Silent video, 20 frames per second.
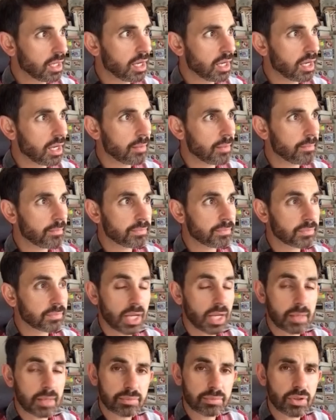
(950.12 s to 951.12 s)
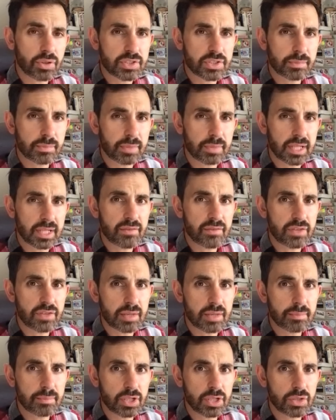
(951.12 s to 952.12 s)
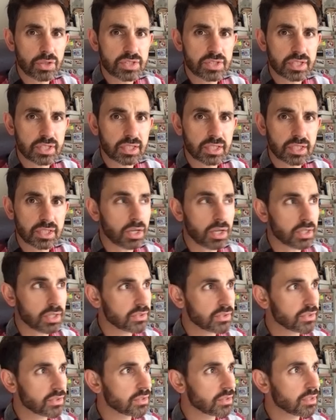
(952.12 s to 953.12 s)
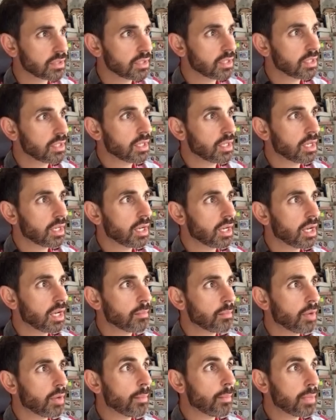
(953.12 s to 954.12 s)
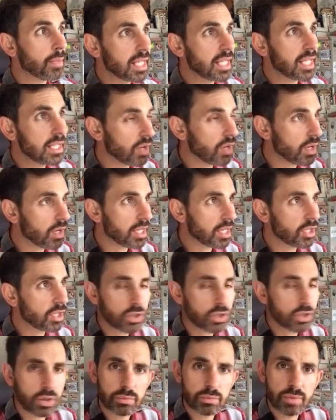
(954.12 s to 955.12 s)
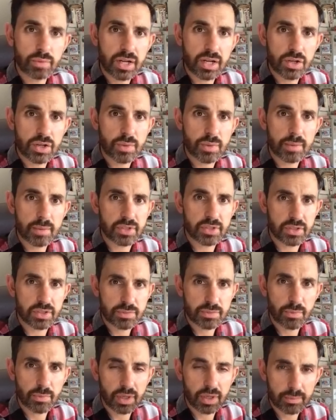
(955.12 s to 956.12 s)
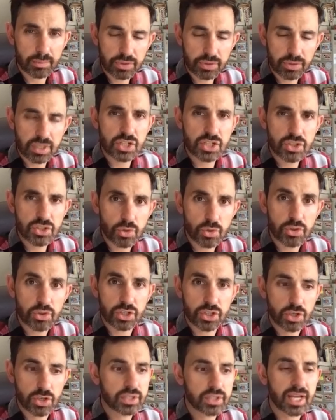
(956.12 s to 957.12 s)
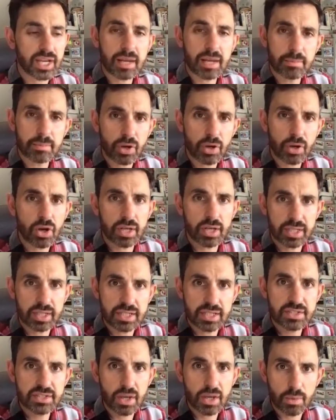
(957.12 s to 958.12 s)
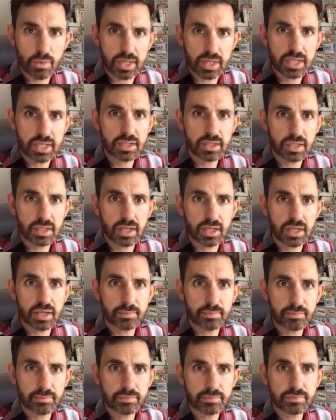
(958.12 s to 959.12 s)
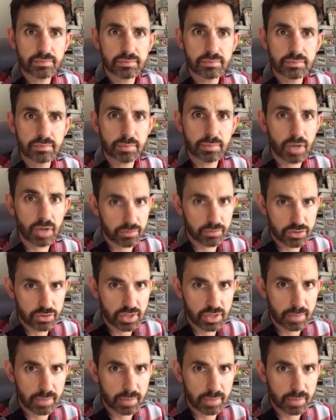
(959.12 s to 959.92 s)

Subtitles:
And possibly heavier polluting cars. I believe I had a look on Renault's website this morning. I'm pretty sure that you can buy a Zoe part of the